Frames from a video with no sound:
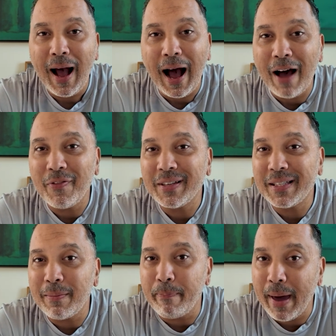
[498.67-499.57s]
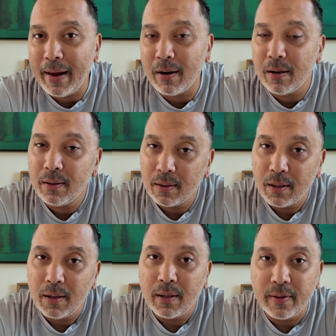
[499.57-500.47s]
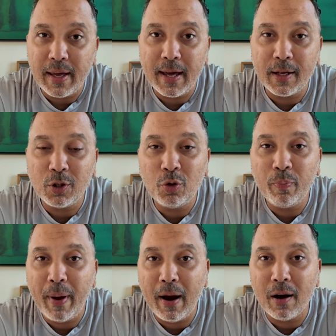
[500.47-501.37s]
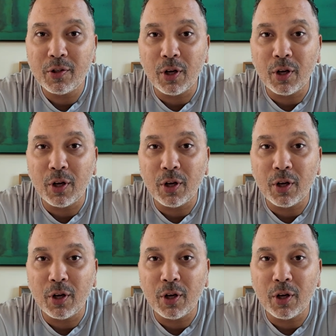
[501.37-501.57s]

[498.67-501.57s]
Obviously better than 2 pair,